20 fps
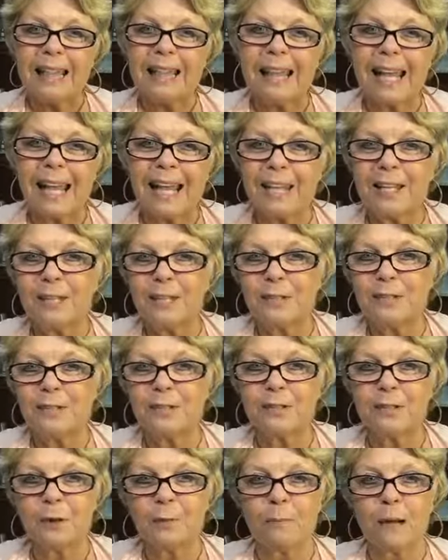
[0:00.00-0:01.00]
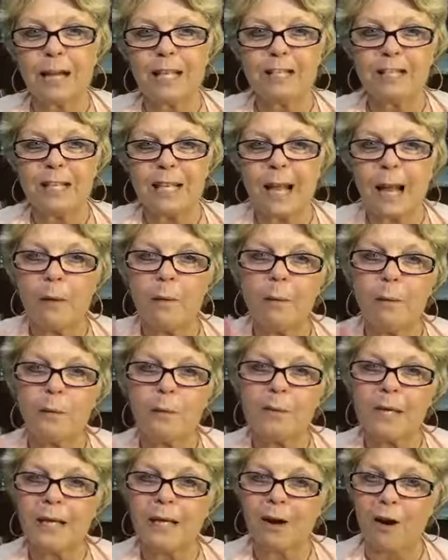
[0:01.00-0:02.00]
thank you so much. And I will
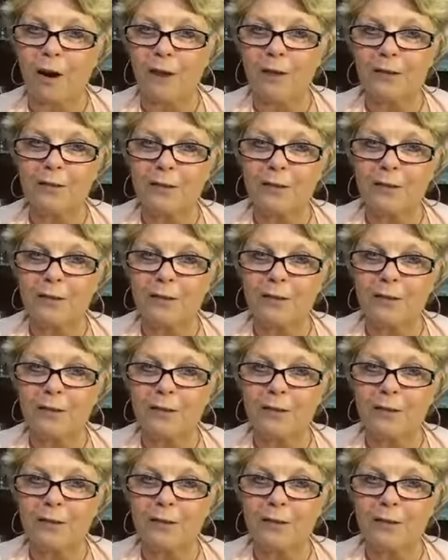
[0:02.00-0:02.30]
read all